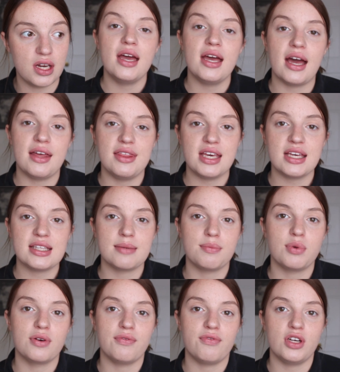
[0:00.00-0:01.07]
I think it's
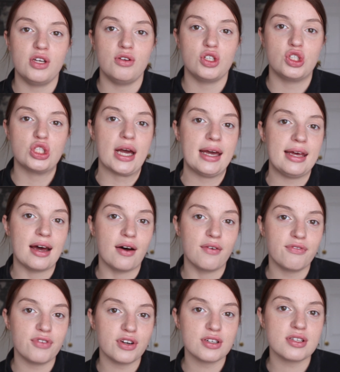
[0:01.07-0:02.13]
important for you to try it
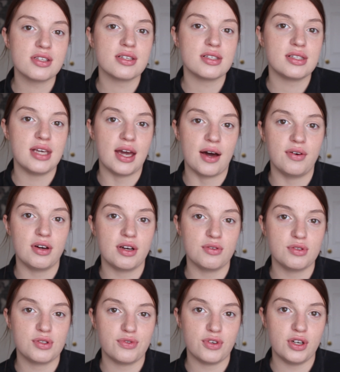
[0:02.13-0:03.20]
out first, see how it
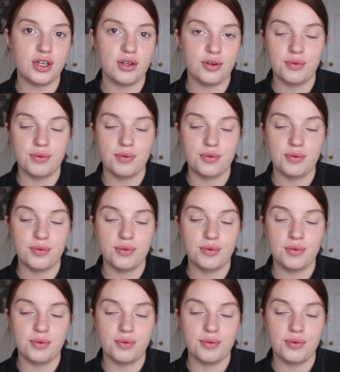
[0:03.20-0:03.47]
goes for you.